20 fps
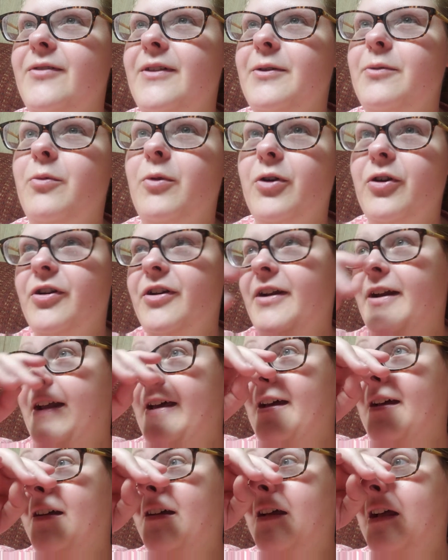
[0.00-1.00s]
they worded
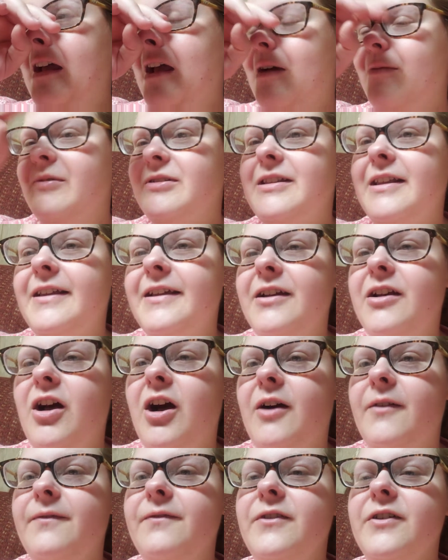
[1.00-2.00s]
it. It's like a
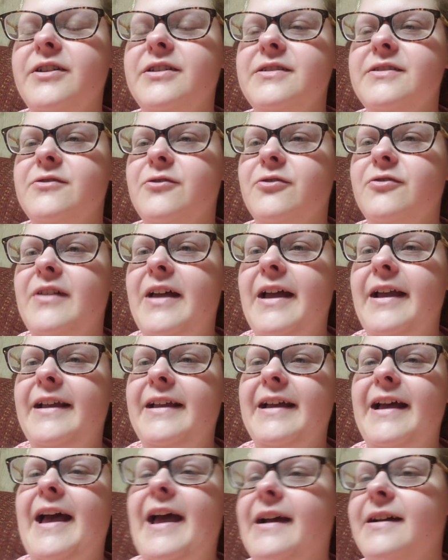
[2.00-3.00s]
conference or like
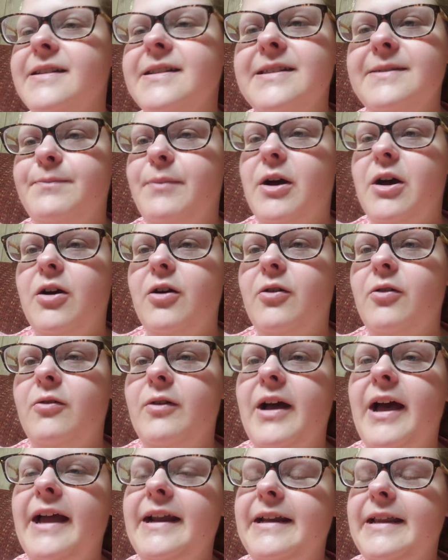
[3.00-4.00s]
an expo
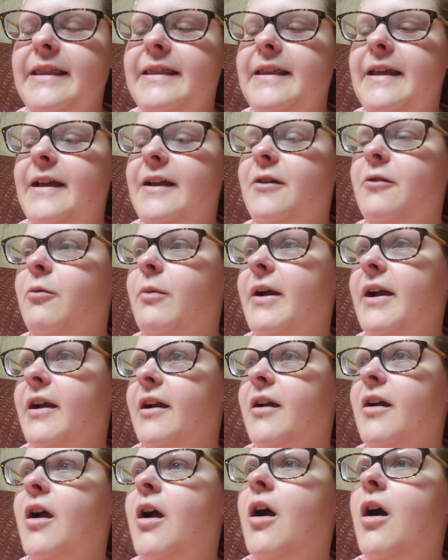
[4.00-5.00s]
kind of thing
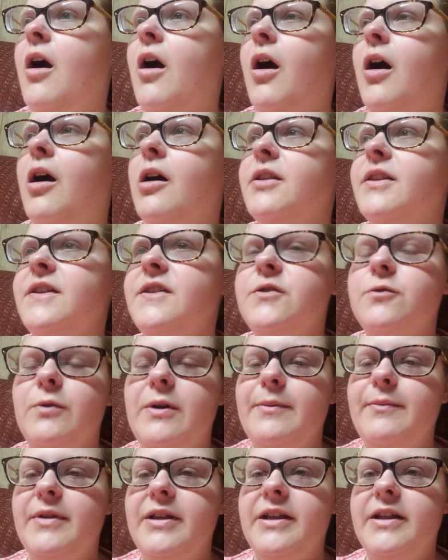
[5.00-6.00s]
where all these
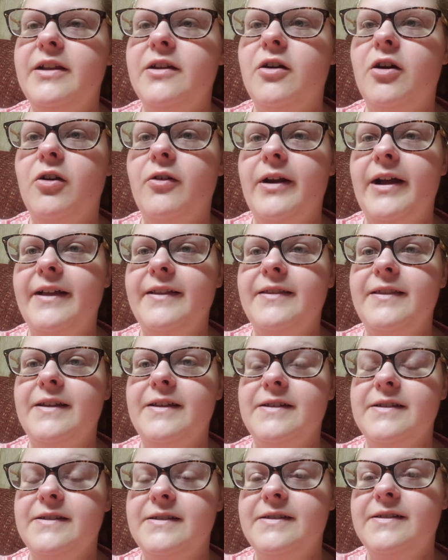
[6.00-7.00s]
women are at
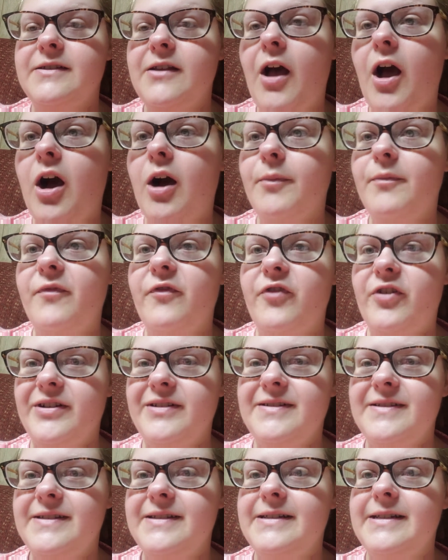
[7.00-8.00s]
this
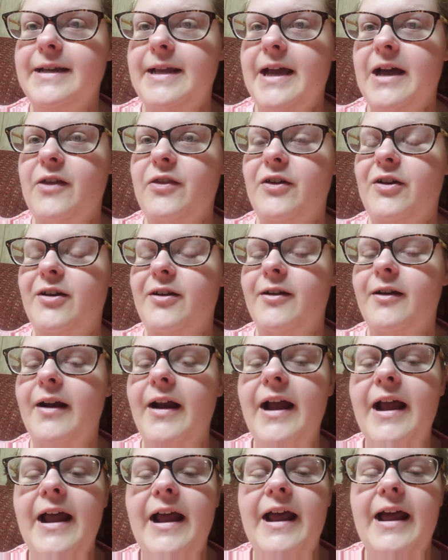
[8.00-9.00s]
conference together,
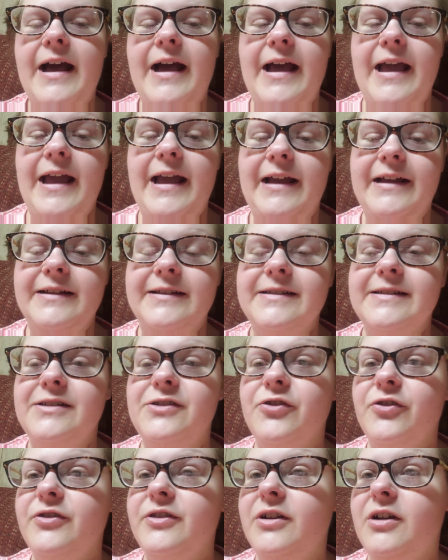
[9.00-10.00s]
and
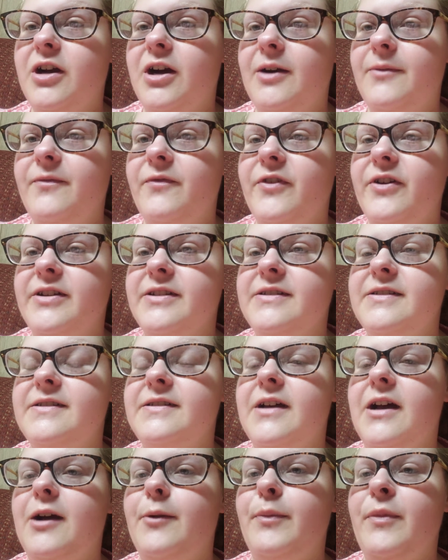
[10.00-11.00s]
during the conference,
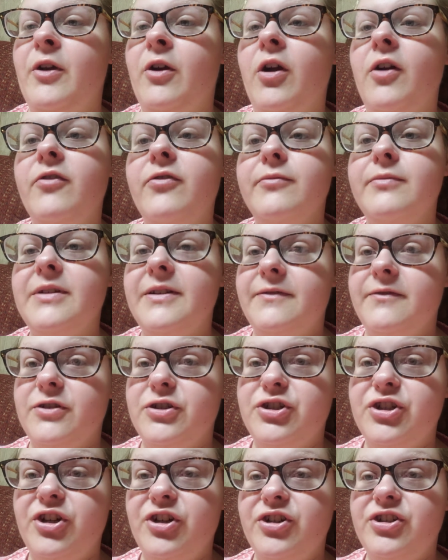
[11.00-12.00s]
they're all from
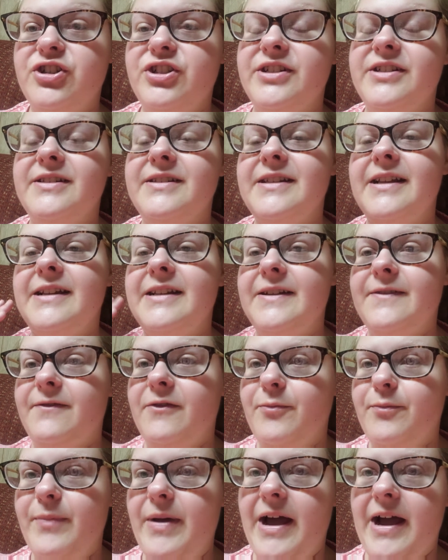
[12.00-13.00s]
different churches and
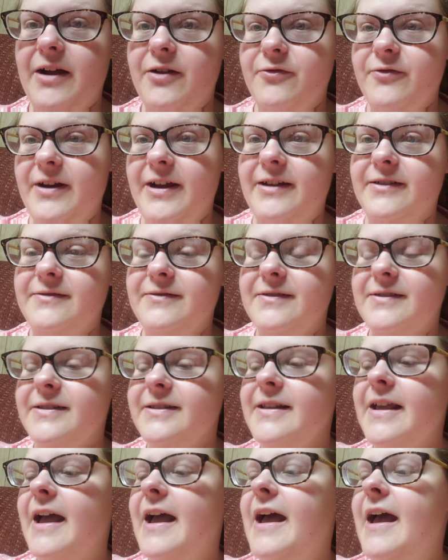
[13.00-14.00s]
different backgrounds,